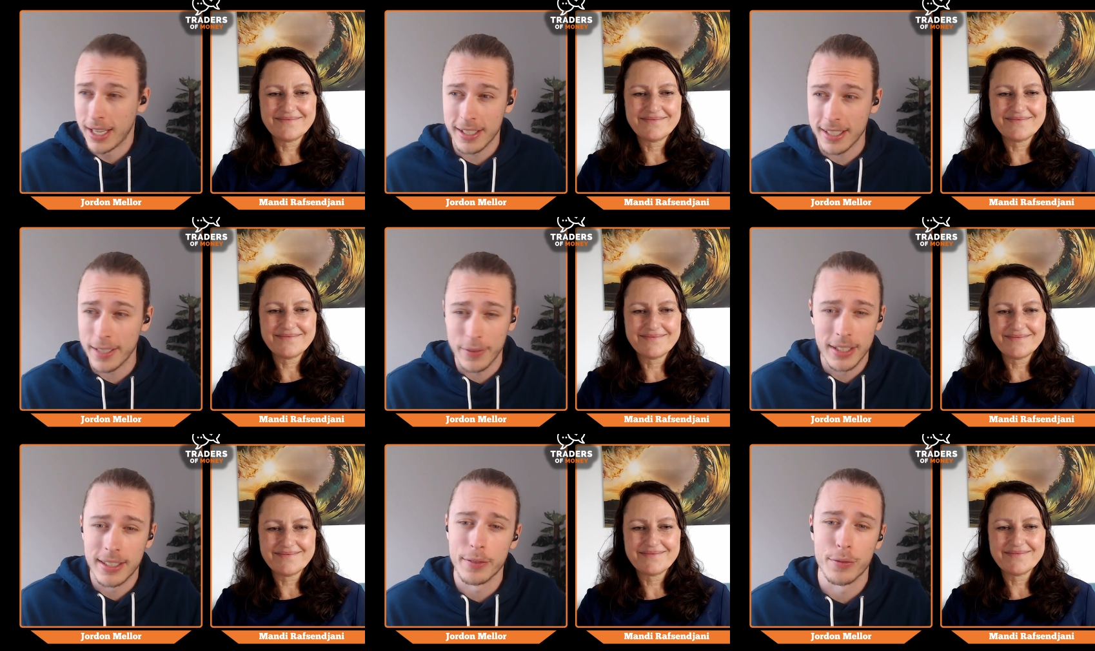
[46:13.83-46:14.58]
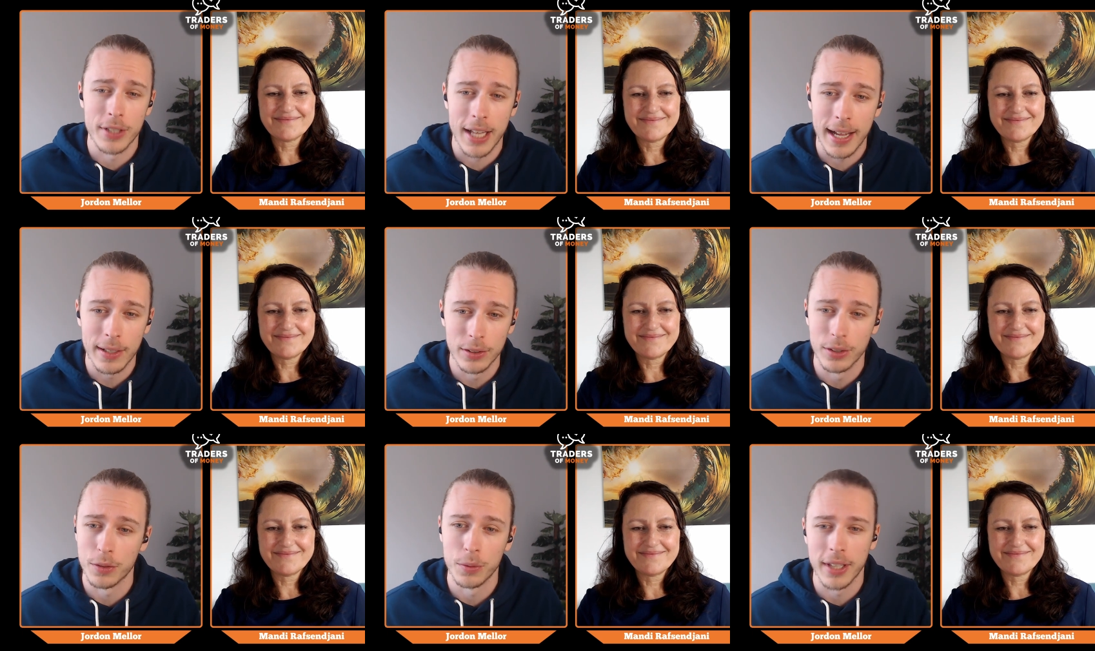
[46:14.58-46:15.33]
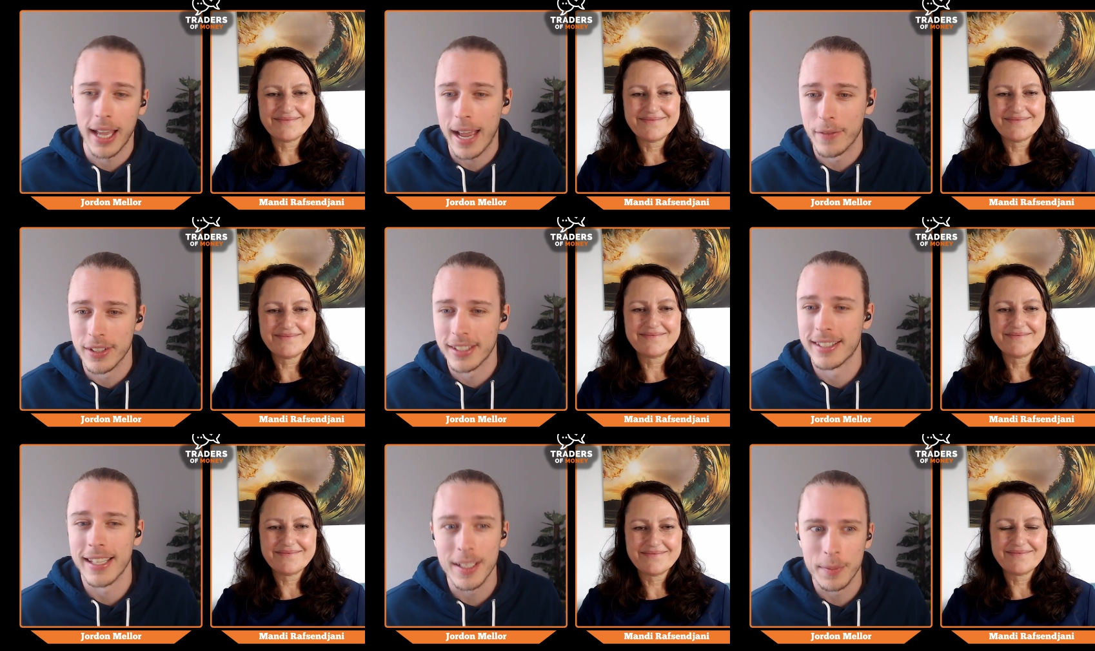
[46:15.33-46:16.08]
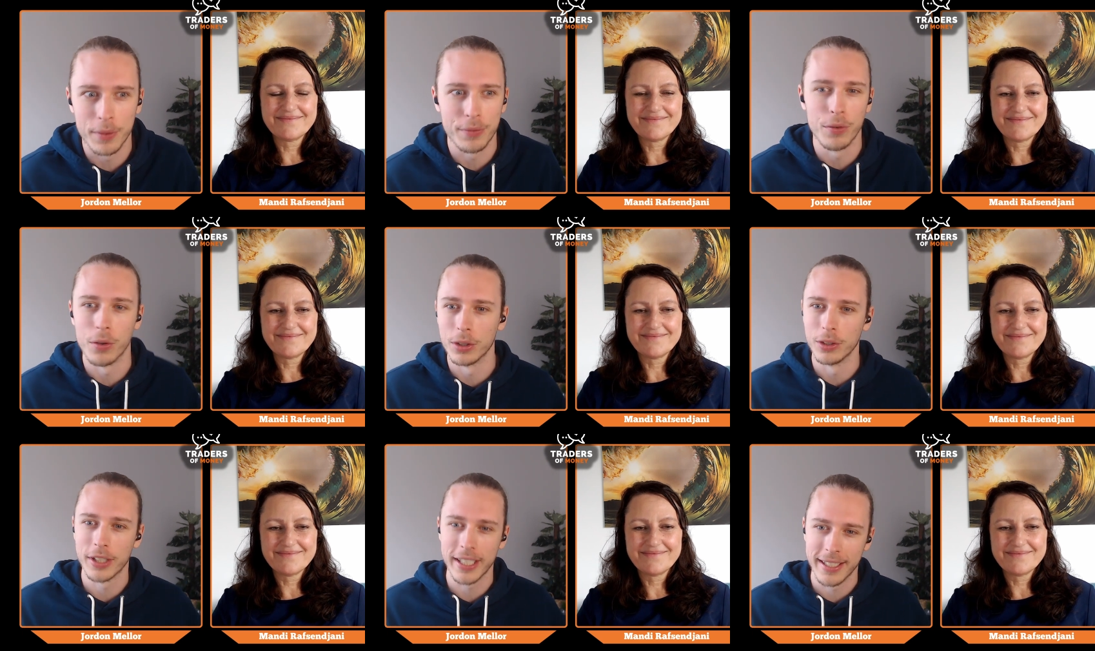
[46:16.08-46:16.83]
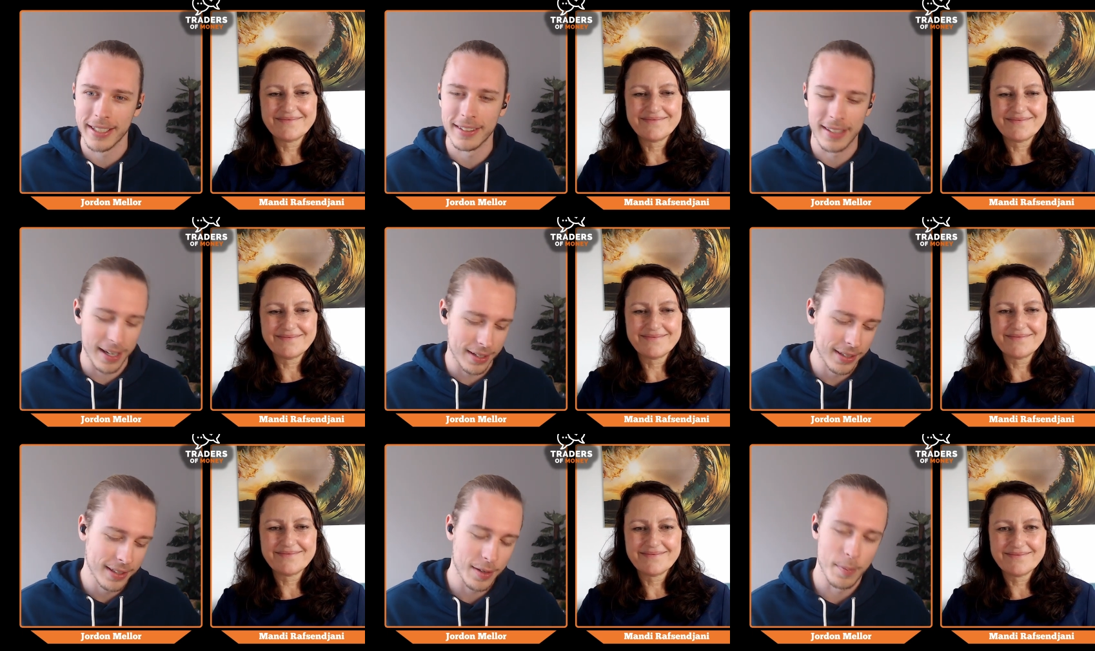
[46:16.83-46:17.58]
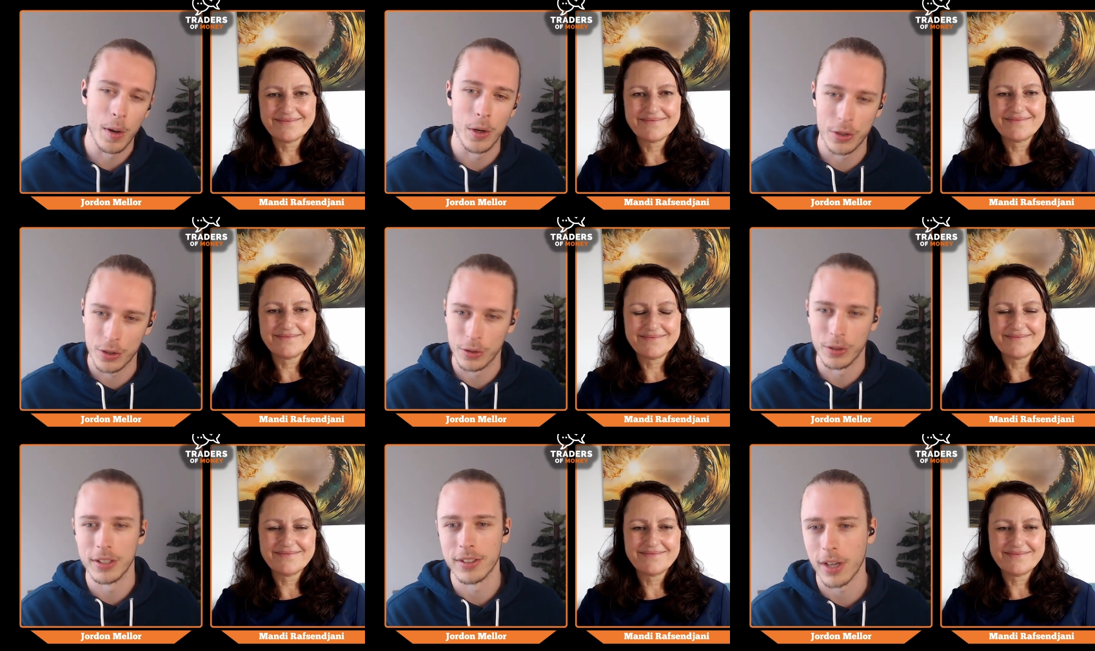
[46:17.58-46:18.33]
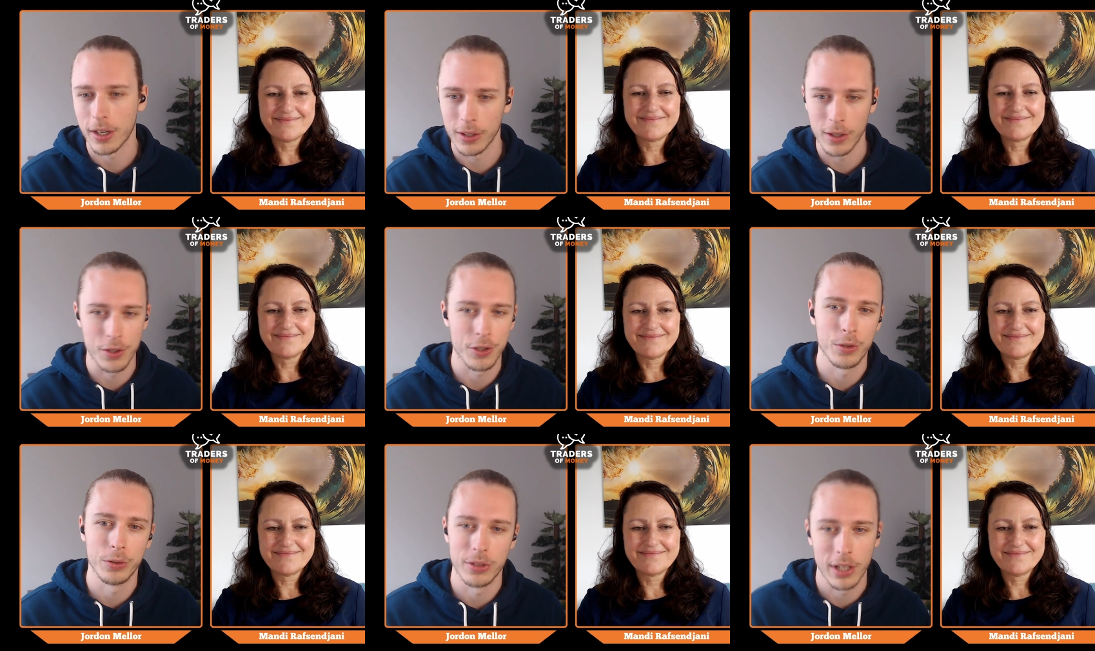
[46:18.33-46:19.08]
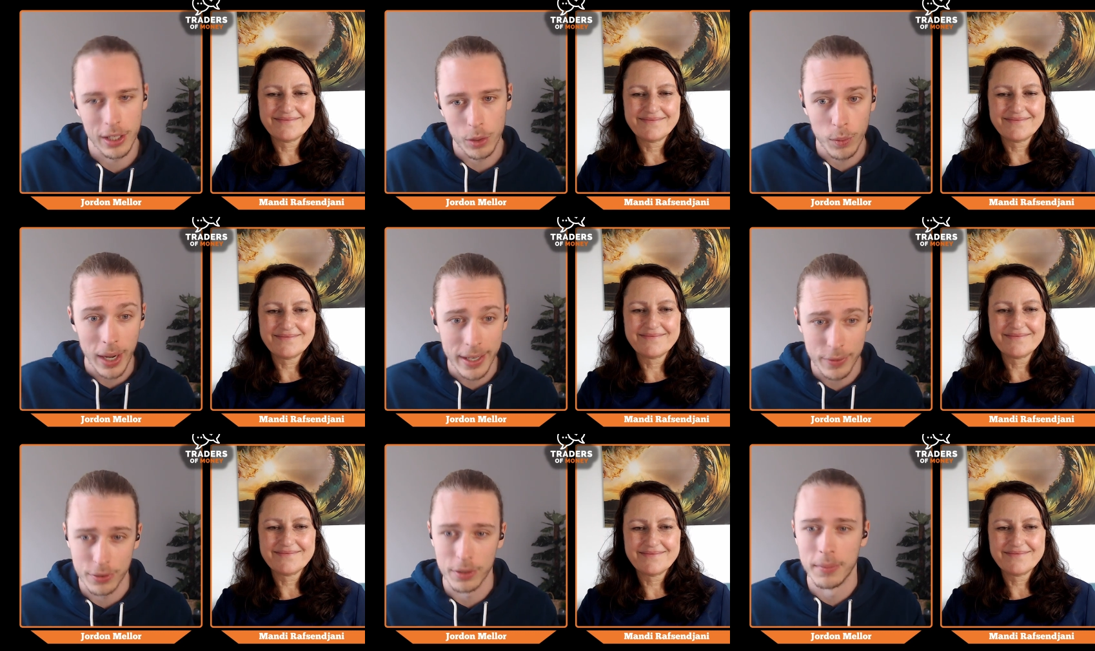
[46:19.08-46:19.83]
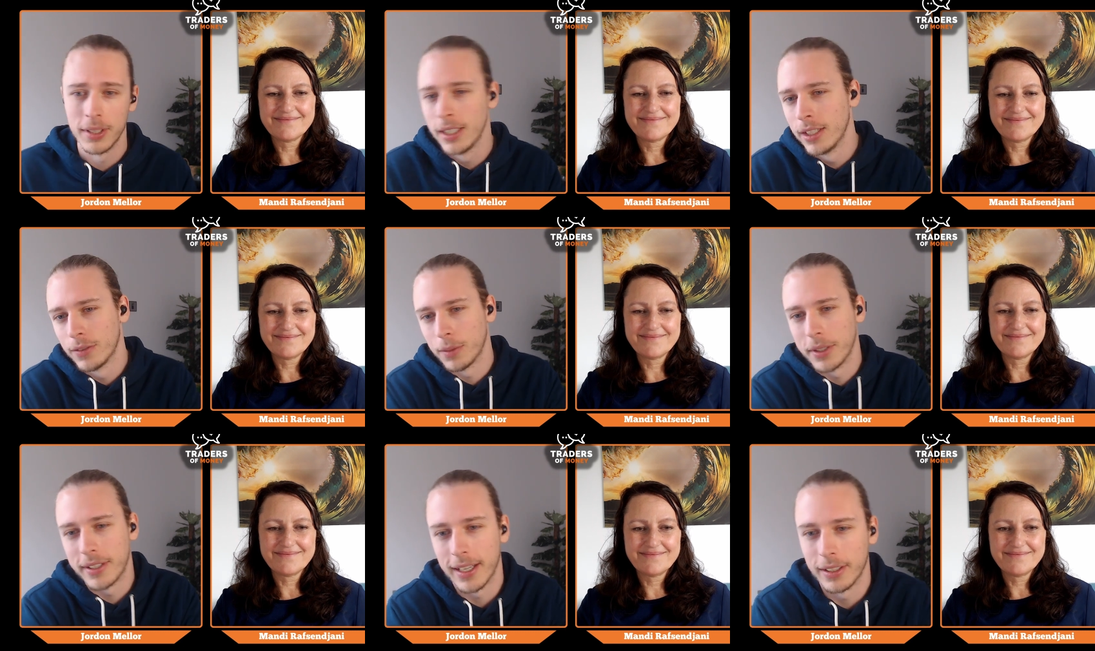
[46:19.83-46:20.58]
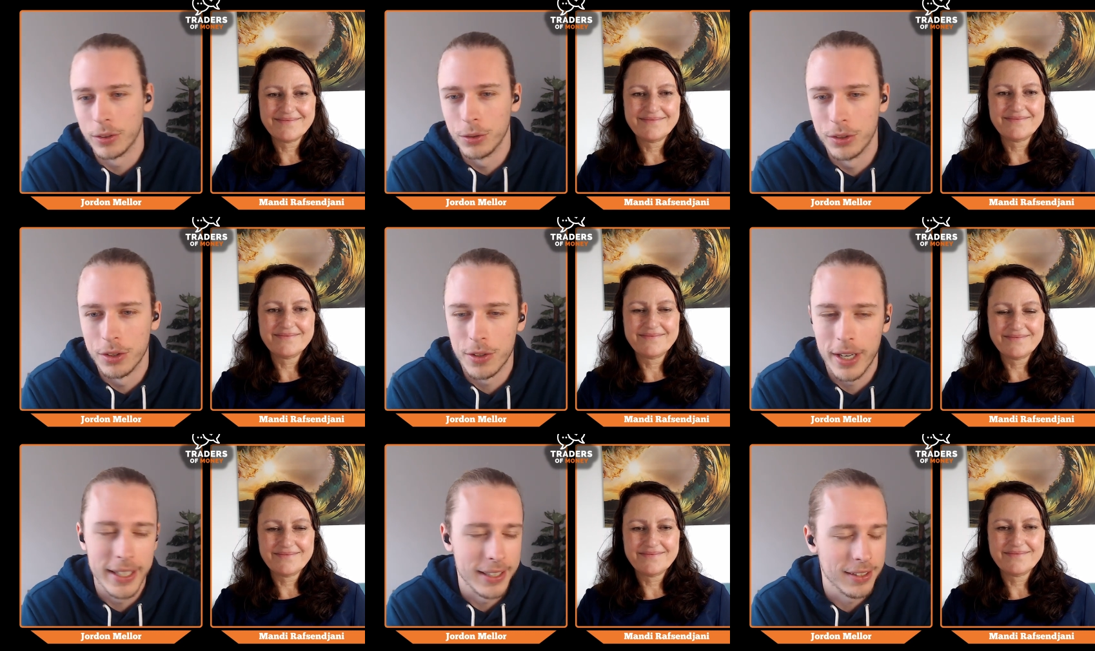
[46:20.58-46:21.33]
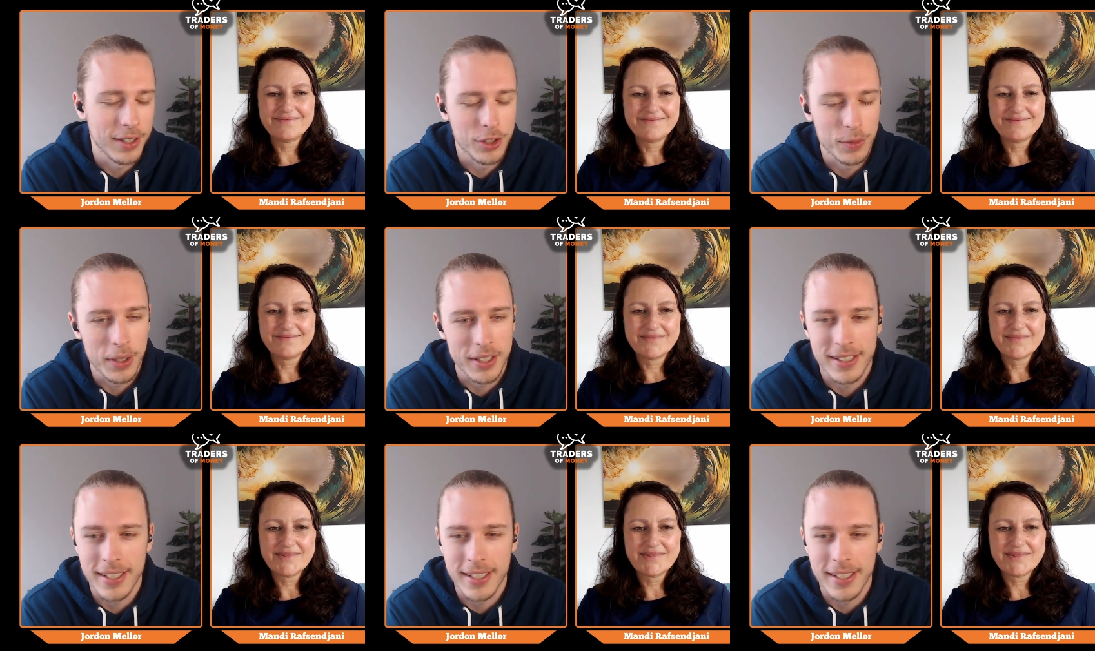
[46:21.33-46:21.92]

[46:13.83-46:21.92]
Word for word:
Speaker 1: potentially even a different outlook what they haven't seen before looking at that emotional and psychological side away from from the technicals and trading. So I just